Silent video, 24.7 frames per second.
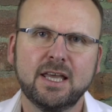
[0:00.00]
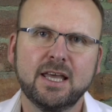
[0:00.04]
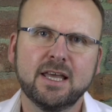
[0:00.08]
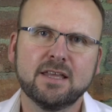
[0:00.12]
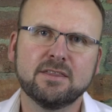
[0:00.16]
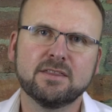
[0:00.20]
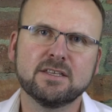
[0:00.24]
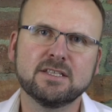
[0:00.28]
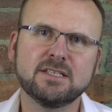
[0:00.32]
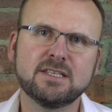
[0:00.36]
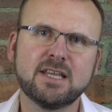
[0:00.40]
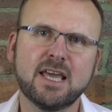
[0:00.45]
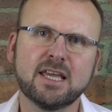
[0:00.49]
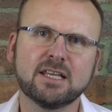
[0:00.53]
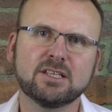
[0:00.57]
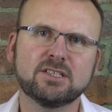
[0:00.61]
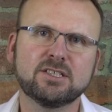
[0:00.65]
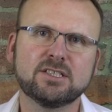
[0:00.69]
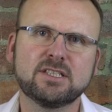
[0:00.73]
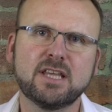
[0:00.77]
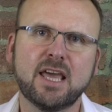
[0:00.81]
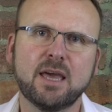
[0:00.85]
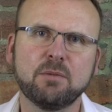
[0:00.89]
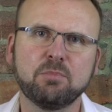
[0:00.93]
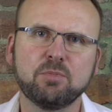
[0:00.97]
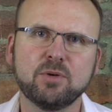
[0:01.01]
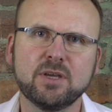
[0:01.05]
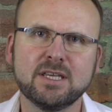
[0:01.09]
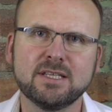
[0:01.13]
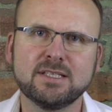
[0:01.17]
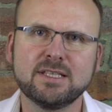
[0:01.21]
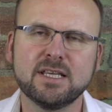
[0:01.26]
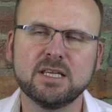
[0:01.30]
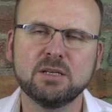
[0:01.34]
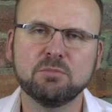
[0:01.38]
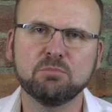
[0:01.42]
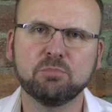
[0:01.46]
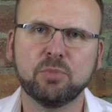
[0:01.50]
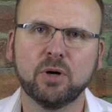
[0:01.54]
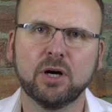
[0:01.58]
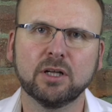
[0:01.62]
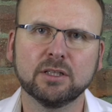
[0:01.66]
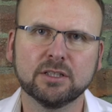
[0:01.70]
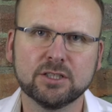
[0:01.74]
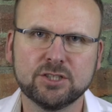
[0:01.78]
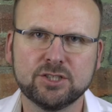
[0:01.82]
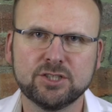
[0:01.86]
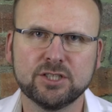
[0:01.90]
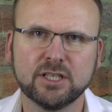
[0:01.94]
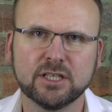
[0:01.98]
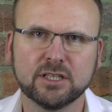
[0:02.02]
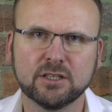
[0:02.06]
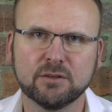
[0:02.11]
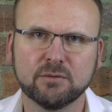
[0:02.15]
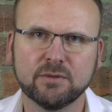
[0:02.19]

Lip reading: The next step is in polishing.